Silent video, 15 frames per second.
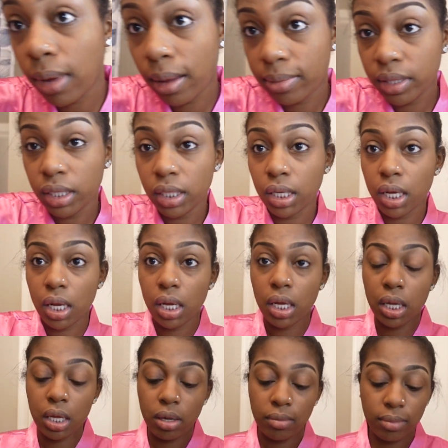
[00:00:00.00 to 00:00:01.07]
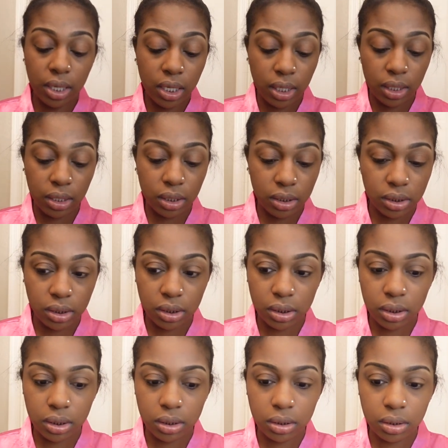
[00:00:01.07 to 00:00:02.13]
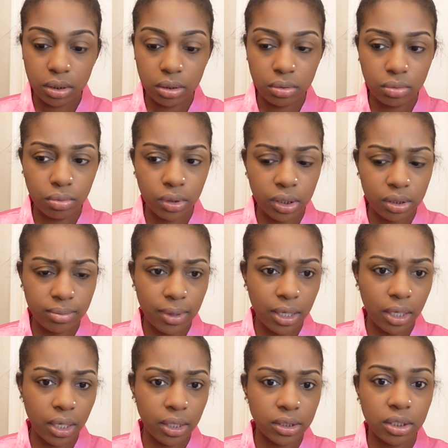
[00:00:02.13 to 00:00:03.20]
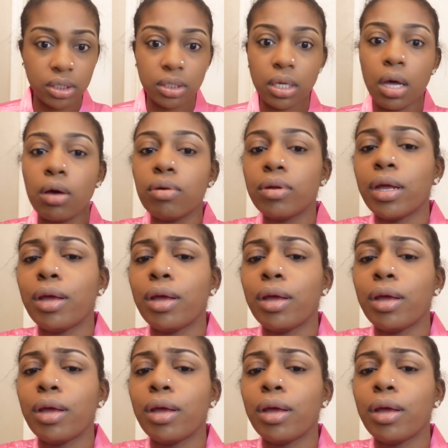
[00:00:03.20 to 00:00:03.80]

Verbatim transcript: my beads because where's my lashes? Oh,